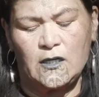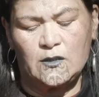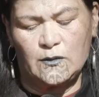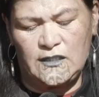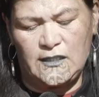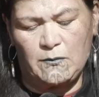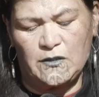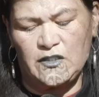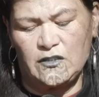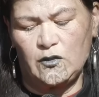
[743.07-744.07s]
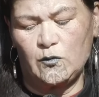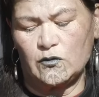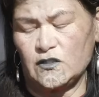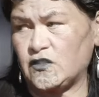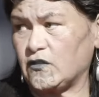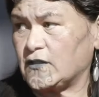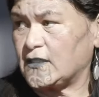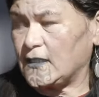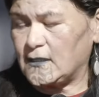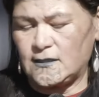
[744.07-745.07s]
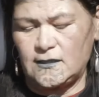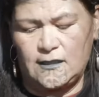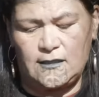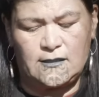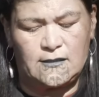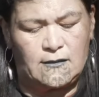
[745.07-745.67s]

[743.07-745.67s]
to establish new water service entities.